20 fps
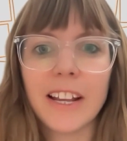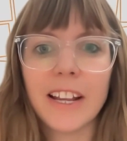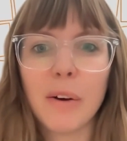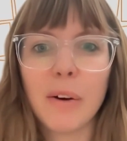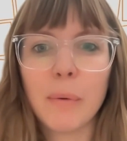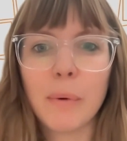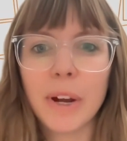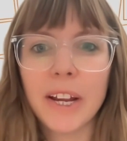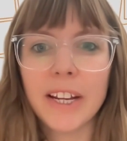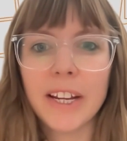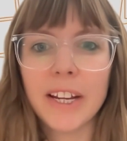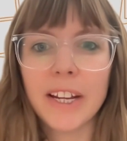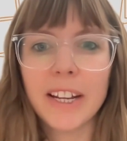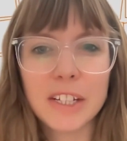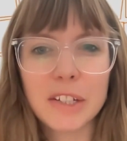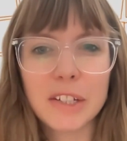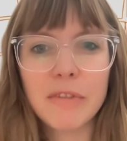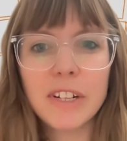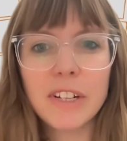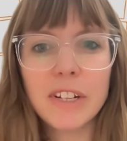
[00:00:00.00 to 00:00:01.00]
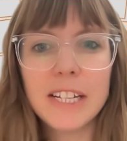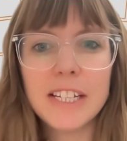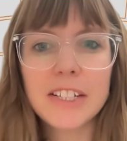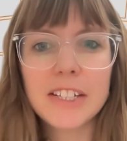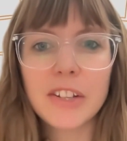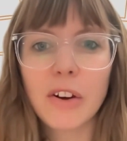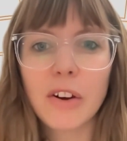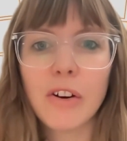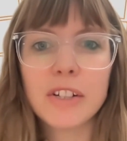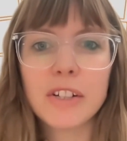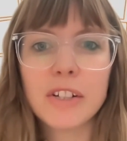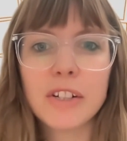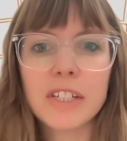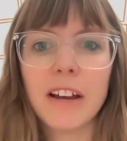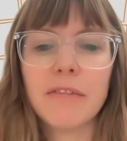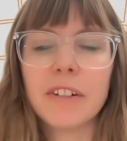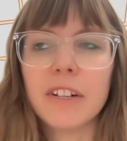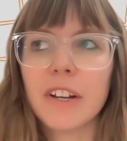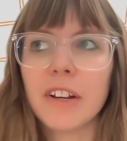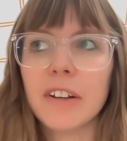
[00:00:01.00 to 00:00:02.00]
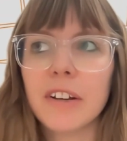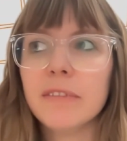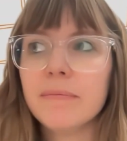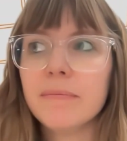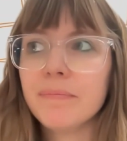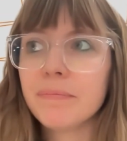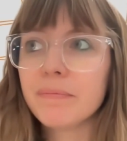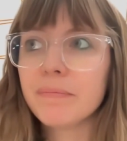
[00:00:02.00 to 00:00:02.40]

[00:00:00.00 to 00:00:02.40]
in that way. And it's really sought after.